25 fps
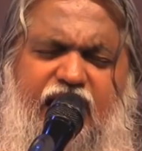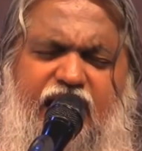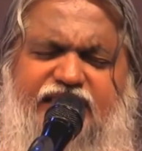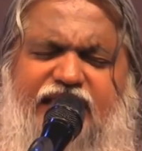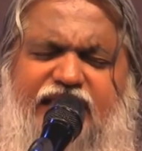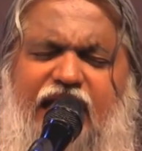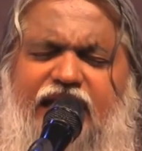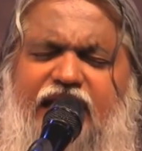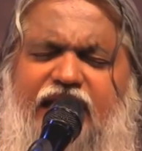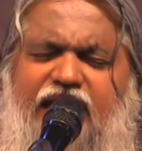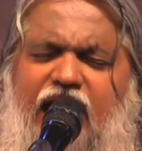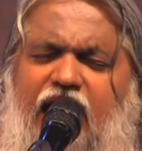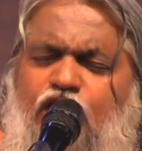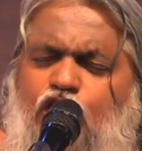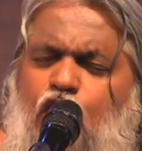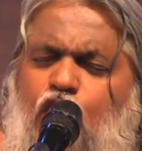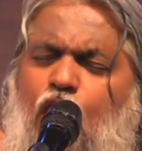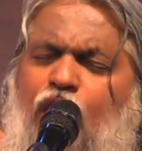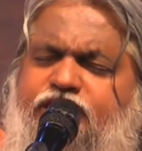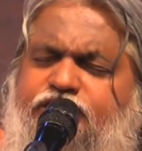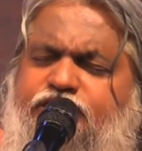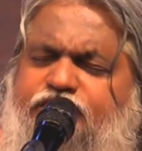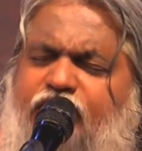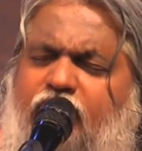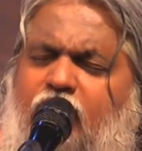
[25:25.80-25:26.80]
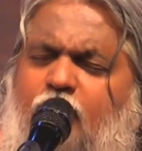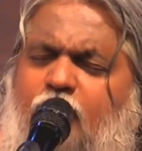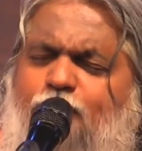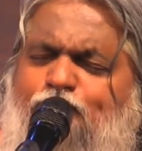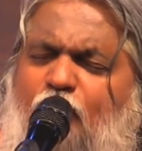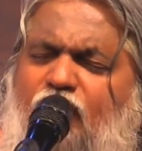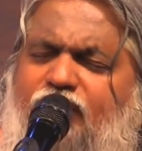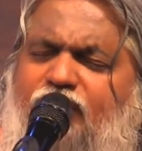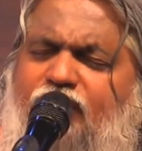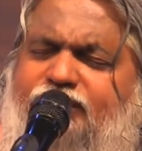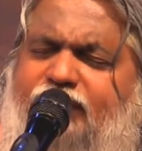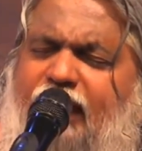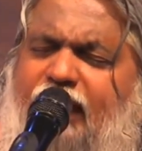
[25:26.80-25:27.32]
that anointing
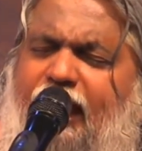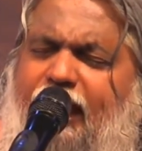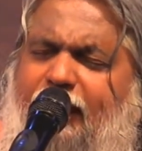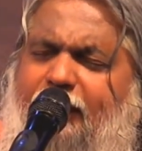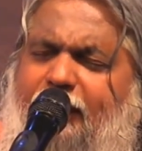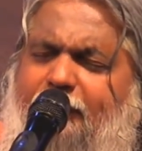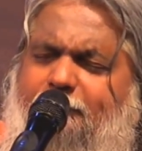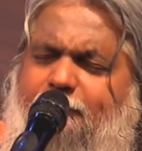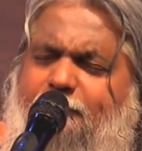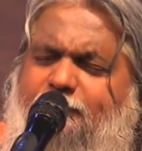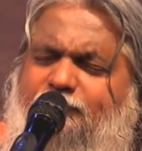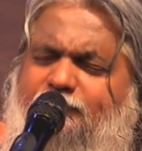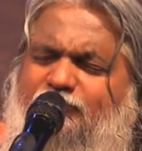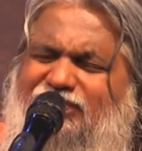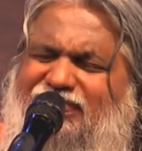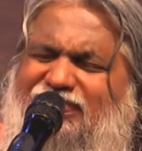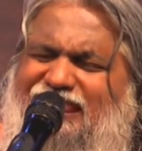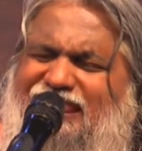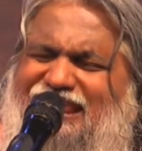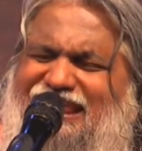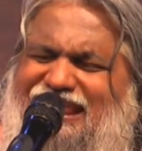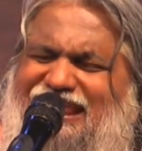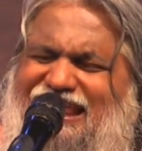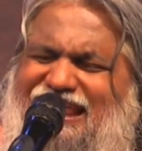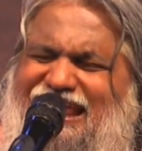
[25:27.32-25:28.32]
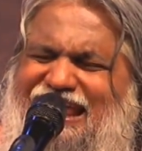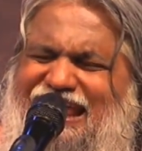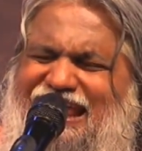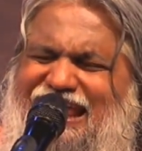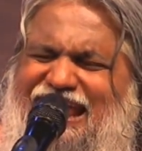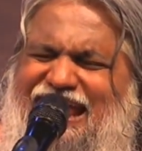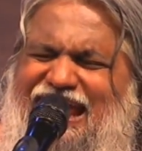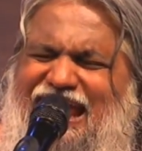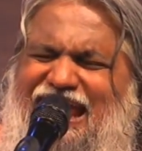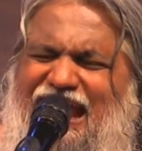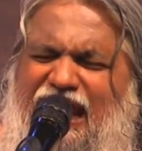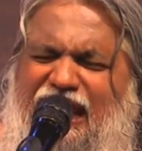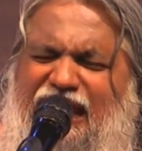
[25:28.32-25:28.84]
upon them.
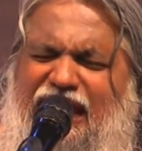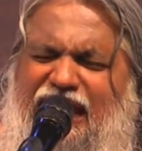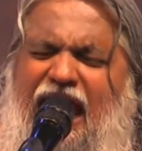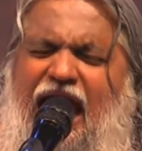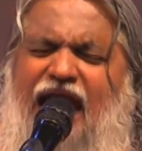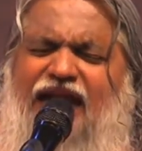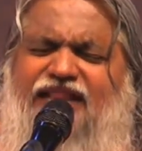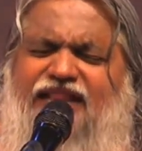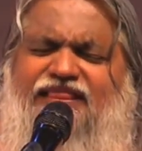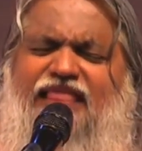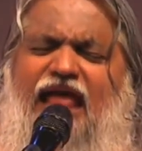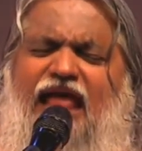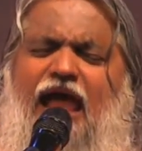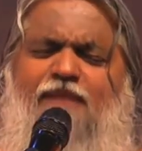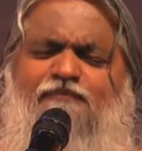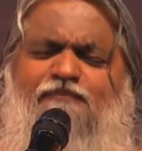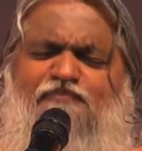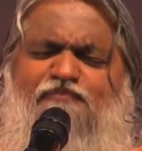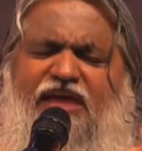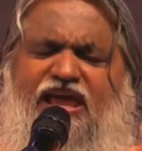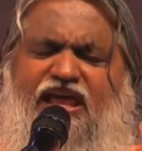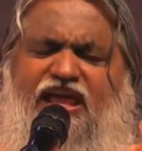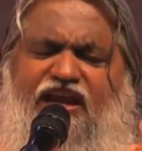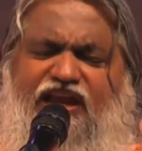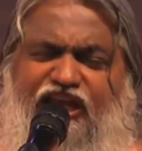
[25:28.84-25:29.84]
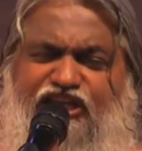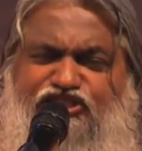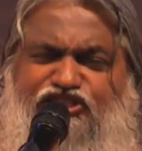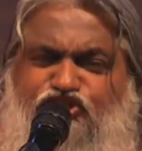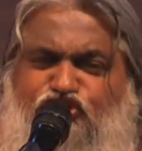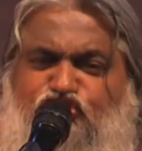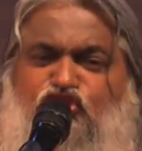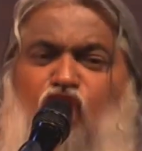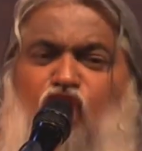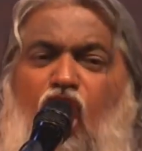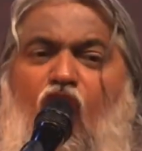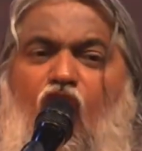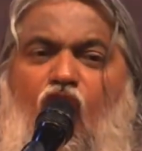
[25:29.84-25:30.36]
Let them be
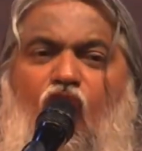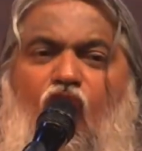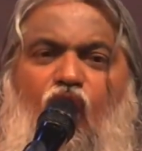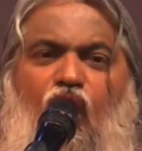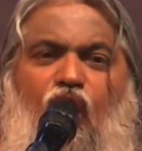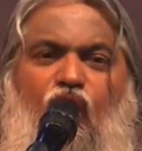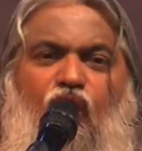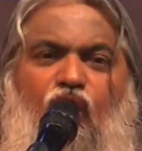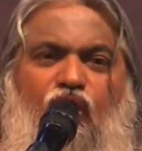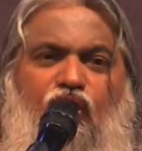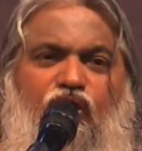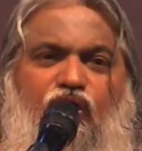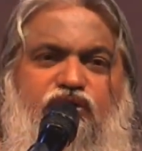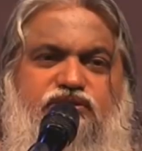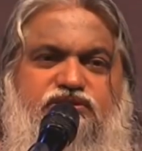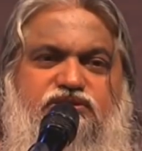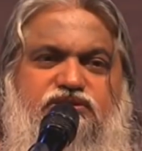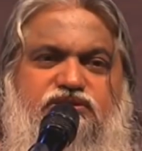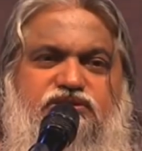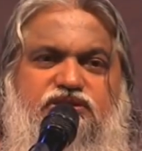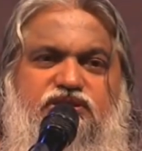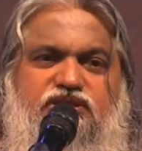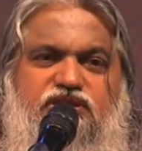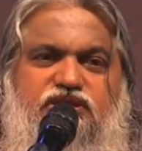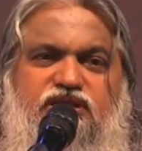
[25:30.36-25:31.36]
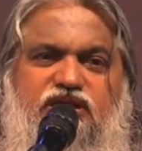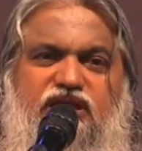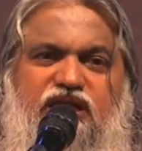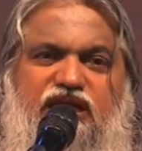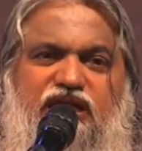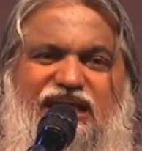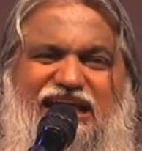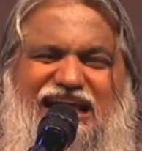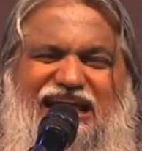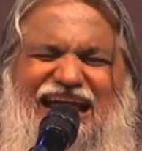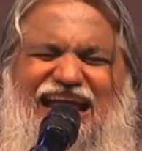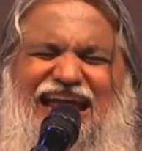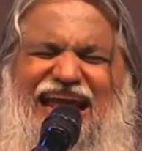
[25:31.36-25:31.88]
restored.
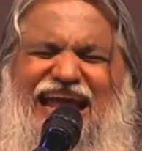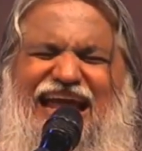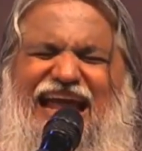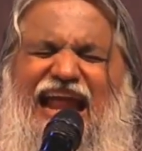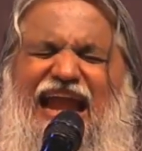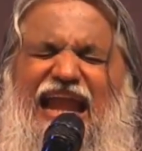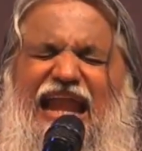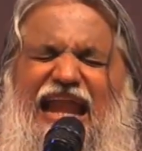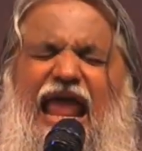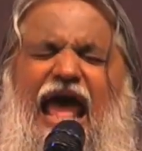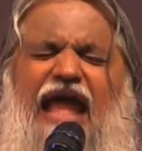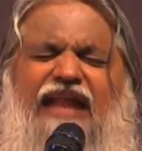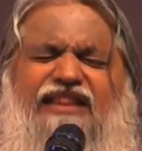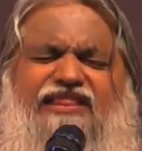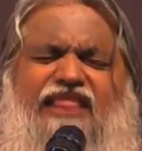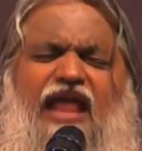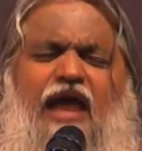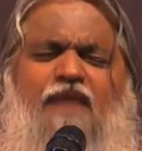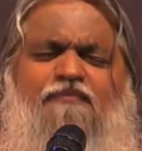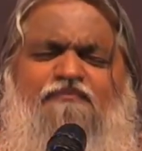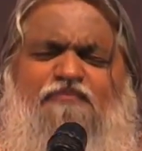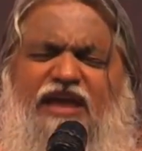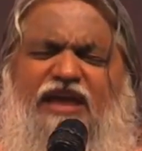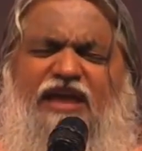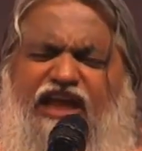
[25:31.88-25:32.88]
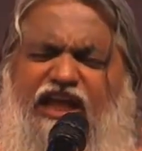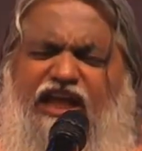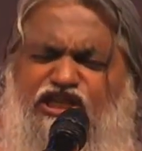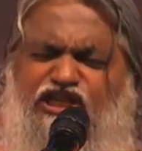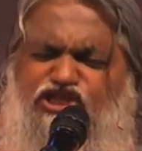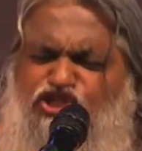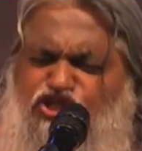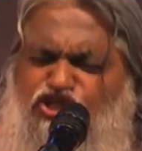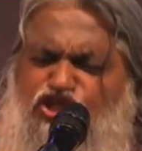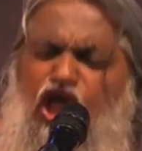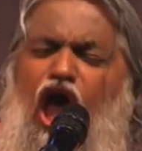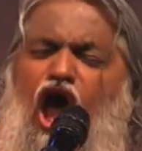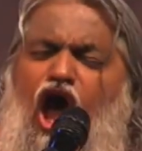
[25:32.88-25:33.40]
Let them be
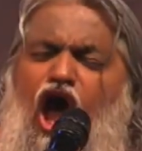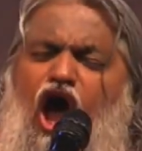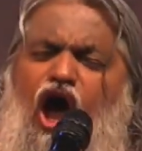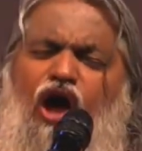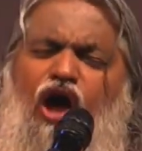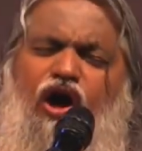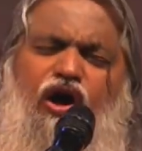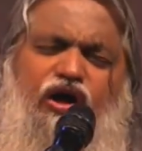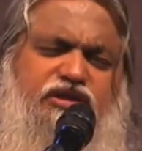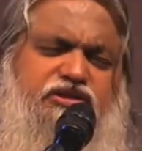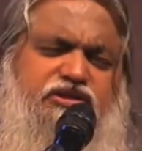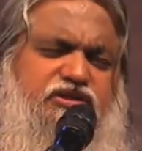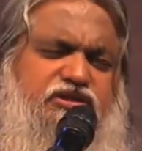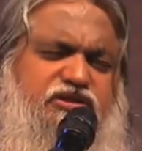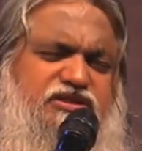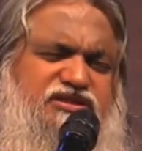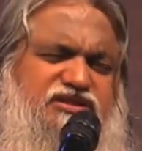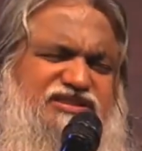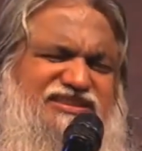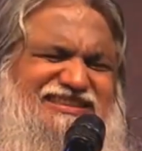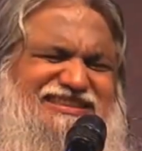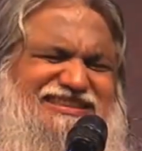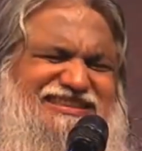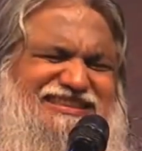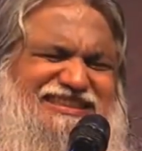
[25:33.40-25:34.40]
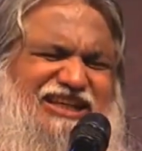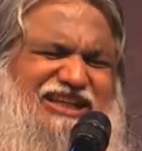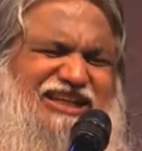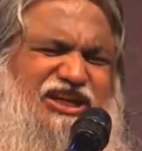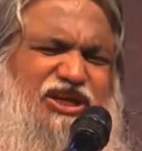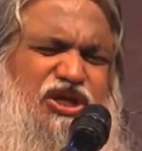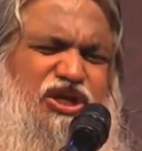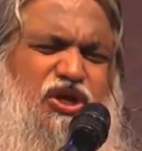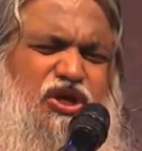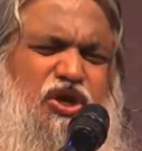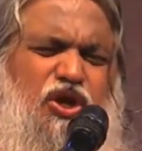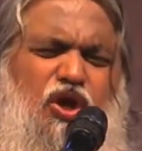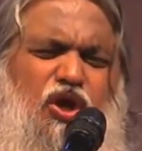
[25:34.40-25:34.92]
restored
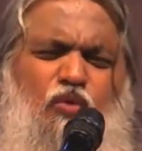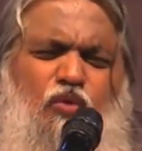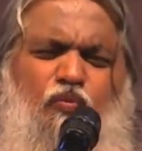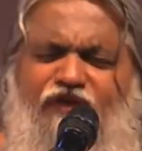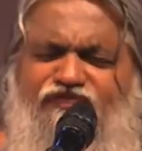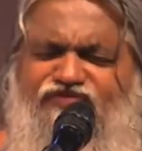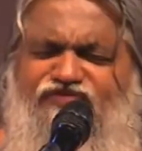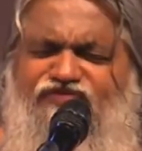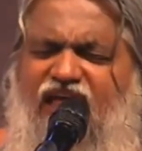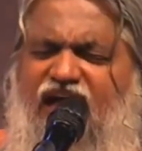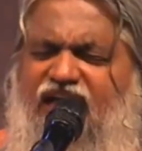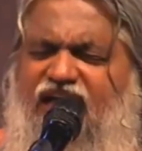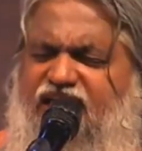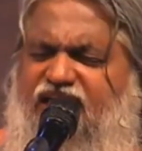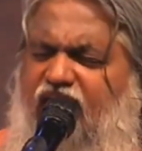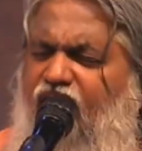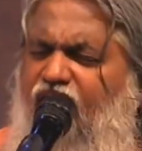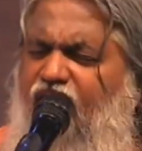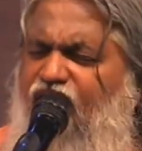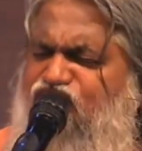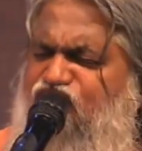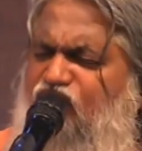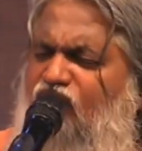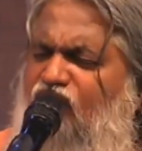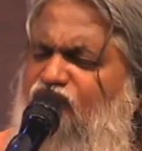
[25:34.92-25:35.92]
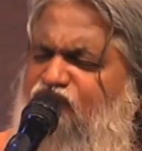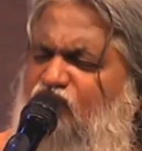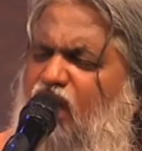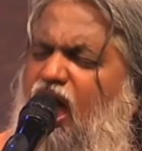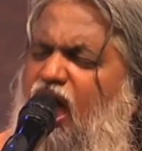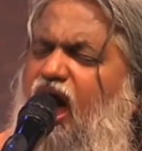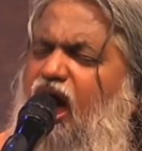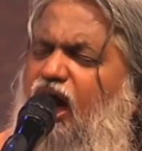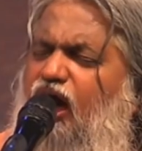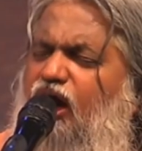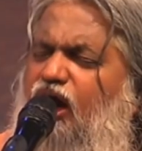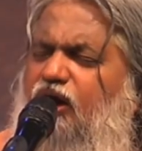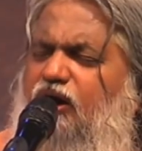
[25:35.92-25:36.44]
with the gifts of
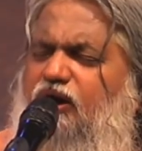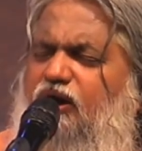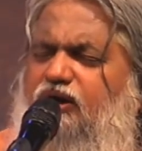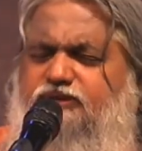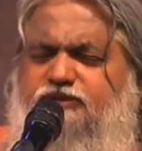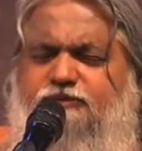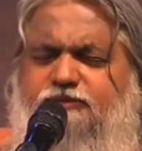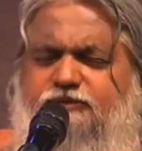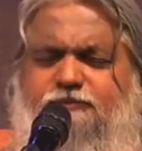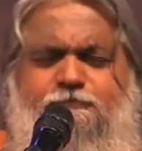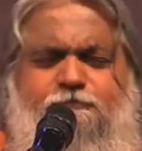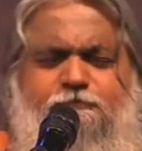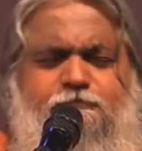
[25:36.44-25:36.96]
God.